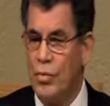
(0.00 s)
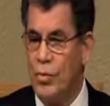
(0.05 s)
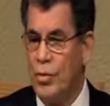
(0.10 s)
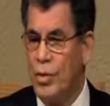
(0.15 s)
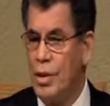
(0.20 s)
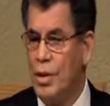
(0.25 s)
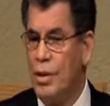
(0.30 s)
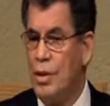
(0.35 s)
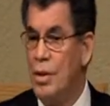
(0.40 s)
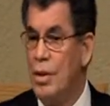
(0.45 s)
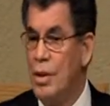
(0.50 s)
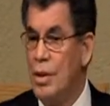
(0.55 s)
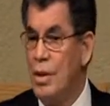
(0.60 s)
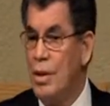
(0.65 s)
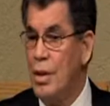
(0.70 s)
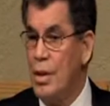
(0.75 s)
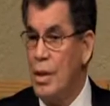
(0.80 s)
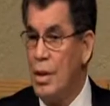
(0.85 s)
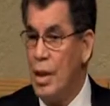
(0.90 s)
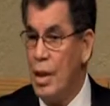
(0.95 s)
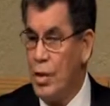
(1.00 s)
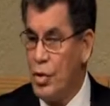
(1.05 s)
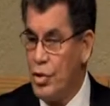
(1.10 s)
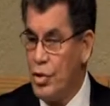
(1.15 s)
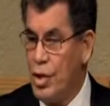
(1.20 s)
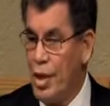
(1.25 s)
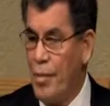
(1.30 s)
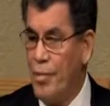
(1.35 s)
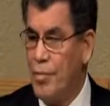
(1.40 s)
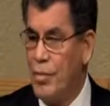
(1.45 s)
with
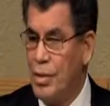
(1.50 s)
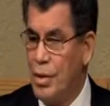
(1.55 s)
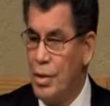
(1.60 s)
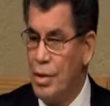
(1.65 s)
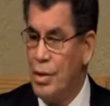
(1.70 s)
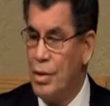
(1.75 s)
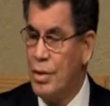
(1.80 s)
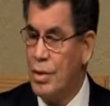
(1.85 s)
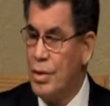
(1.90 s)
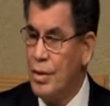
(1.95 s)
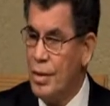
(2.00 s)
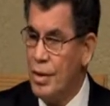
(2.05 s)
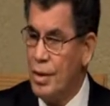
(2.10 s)
acceptance,